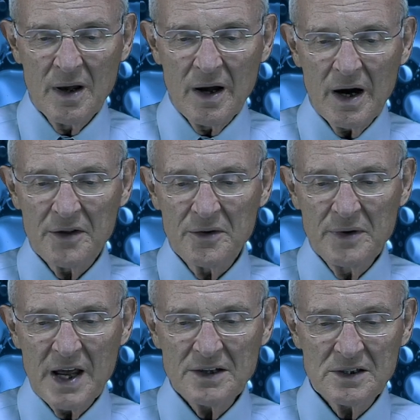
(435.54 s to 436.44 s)
Other
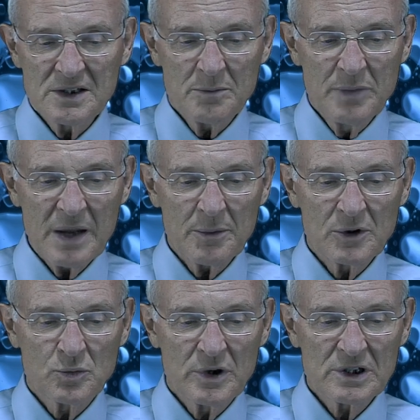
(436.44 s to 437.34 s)
nations and
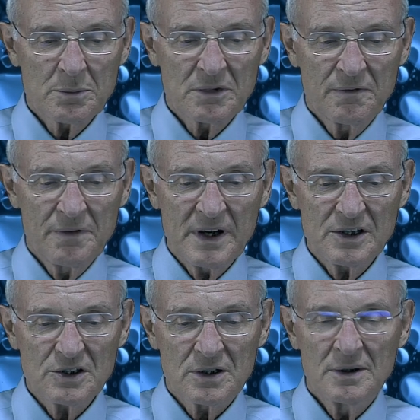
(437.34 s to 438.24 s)
peoples worshipped
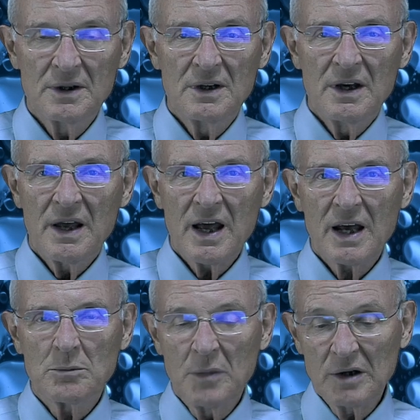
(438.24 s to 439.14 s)
fish
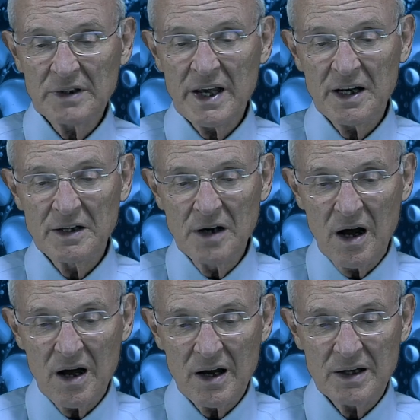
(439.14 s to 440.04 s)
and multi-headed
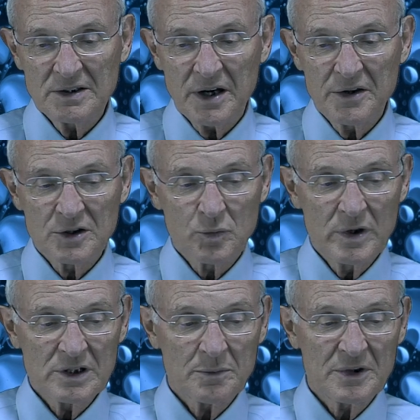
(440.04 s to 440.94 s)
gods. Others
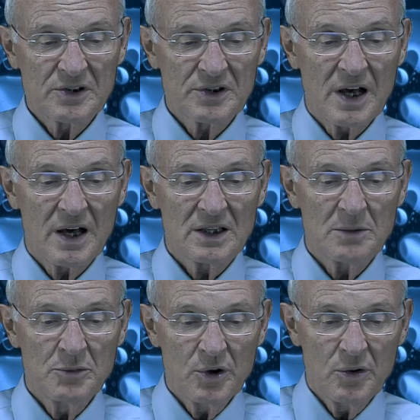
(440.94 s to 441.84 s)
worshipped the sun, the
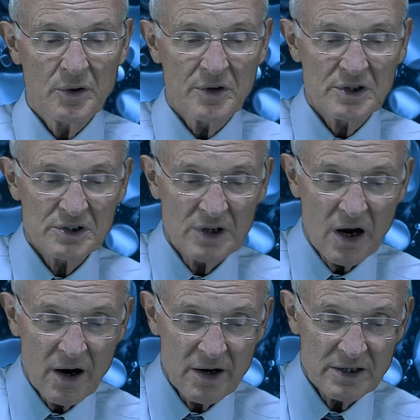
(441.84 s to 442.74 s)
moon, and the
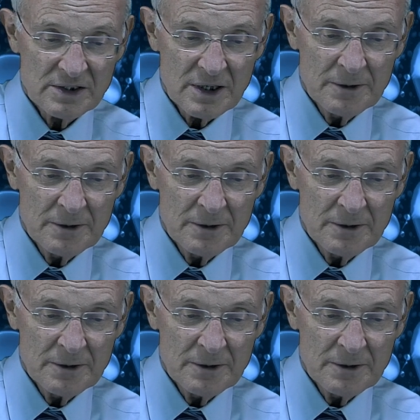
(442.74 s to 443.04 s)
stars.